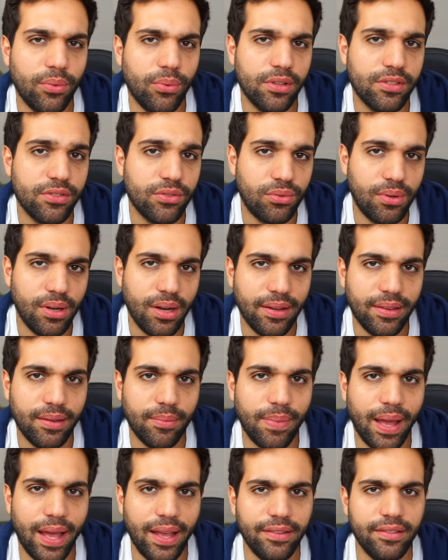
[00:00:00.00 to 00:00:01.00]
wasn't really the
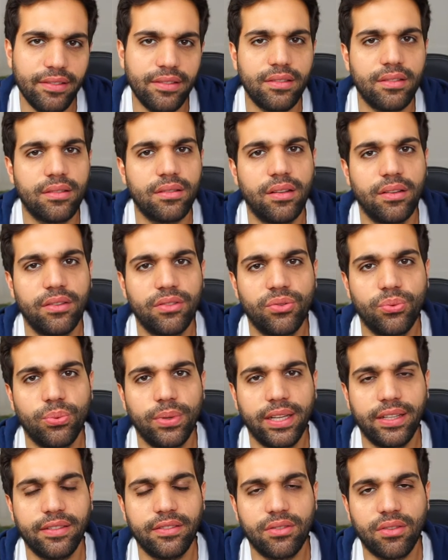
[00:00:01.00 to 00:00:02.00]
best, this
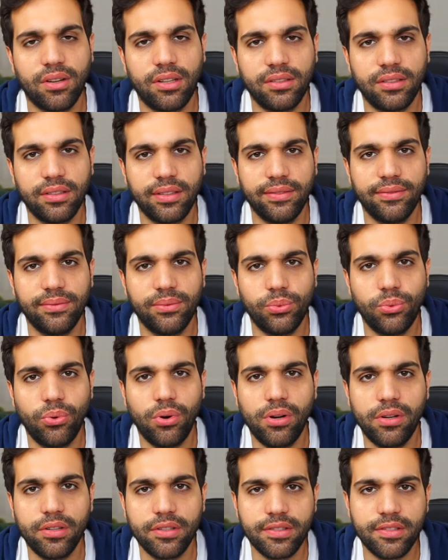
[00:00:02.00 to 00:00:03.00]
week started even
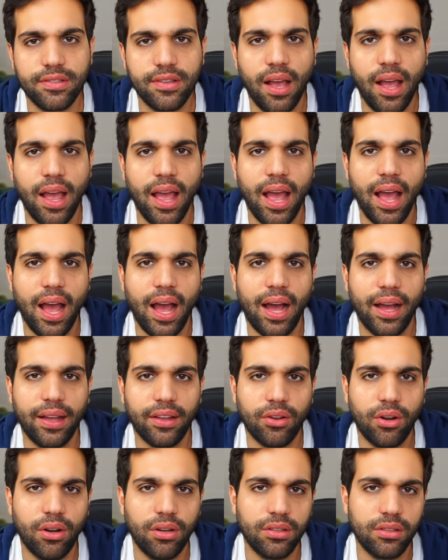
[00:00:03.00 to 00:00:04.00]
worse. I
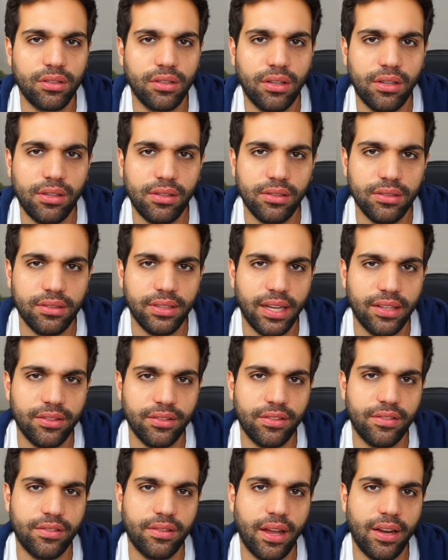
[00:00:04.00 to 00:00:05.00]
caught a cold, had
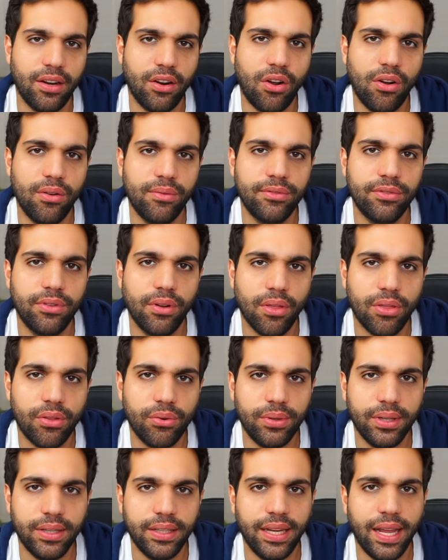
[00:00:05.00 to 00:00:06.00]
to stay at home for
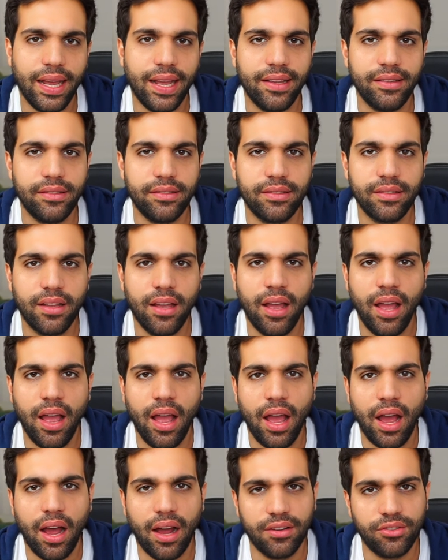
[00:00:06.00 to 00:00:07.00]
three days.
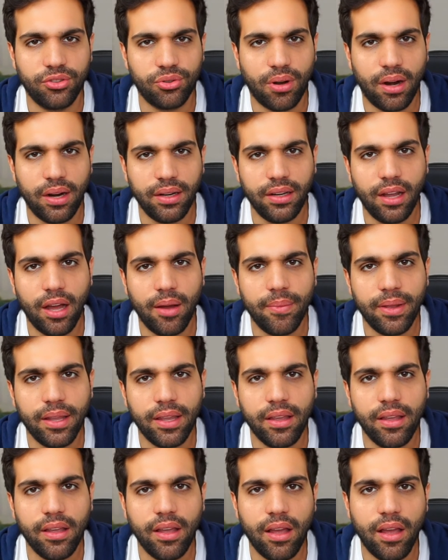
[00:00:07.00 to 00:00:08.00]
I tried coming
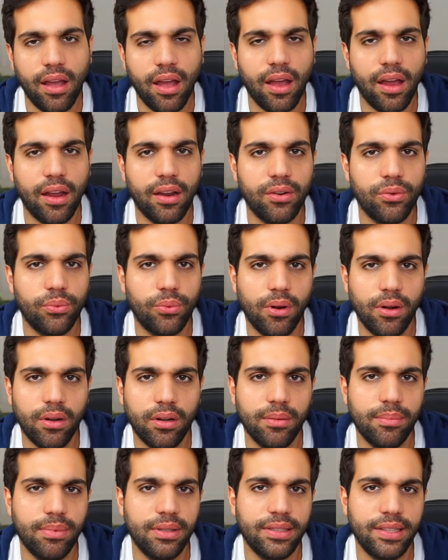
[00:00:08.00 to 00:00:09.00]
here and work
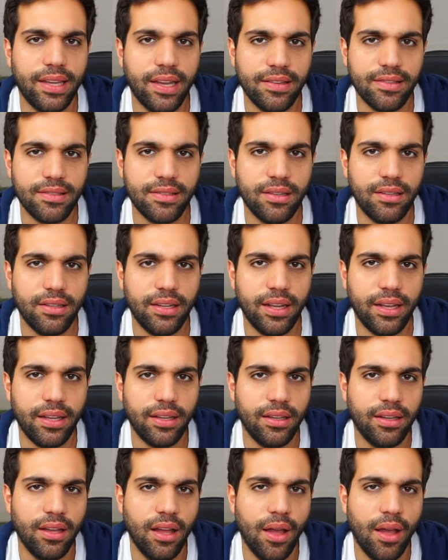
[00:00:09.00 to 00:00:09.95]
a bit yesterday,